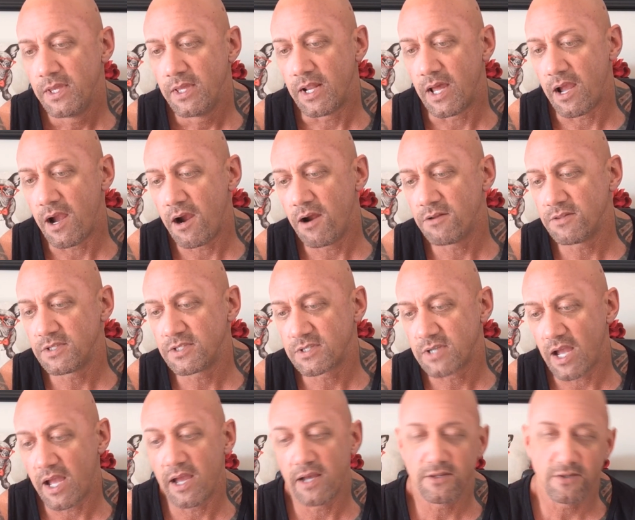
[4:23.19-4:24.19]
And I hired this
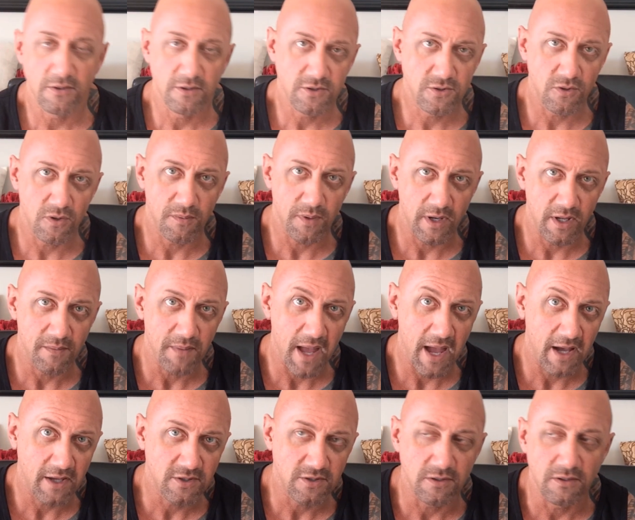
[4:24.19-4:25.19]
guy. I told the story about him,
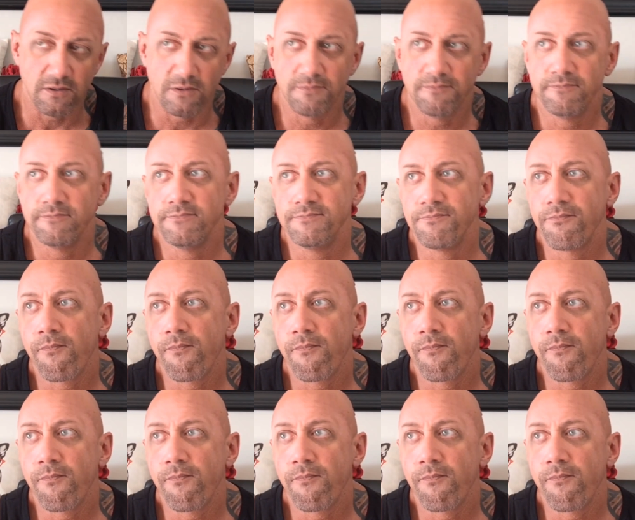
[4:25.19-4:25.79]
Axel,